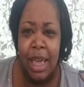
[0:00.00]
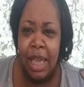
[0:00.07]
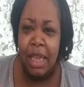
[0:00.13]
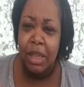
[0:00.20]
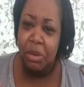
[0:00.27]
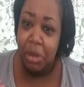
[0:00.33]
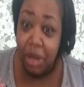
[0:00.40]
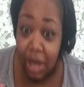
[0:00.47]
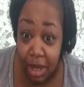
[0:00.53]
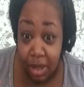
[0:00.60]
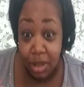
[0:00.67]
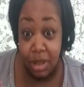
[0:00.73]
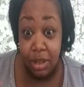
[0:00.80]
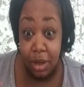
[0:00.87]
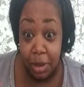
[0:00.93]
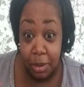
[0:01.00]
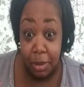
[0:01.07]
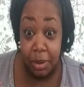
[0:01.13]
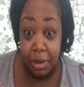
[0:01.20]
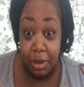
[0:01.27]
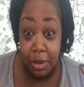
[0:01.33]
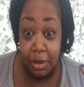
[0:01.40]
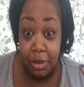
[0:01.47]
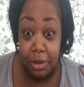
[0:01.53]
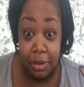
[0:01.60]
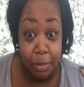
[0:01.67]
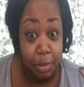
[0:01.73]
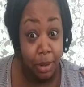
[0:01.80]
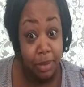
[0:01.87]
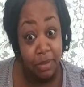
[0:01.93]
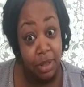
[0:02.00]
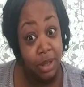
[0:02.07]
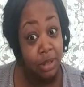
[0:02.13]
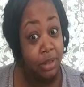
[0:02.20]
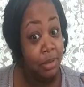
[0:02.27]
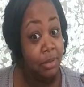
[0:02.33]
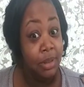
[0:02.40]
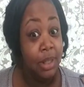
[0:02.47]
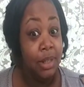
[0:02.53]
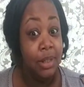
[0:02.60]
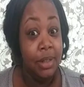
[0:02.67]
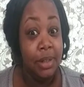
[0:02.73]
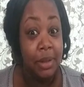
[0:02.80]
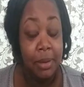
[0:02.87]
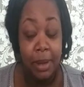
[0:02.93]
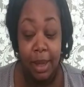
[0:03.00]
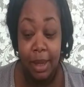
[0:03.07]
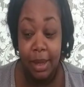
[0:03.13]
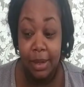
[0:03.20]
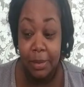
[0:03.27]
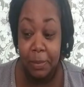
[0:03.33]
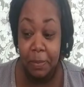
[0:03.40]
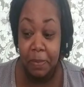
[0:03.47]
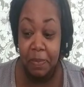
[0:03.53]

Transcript: You look like a stalker. But if that's your thing, okay.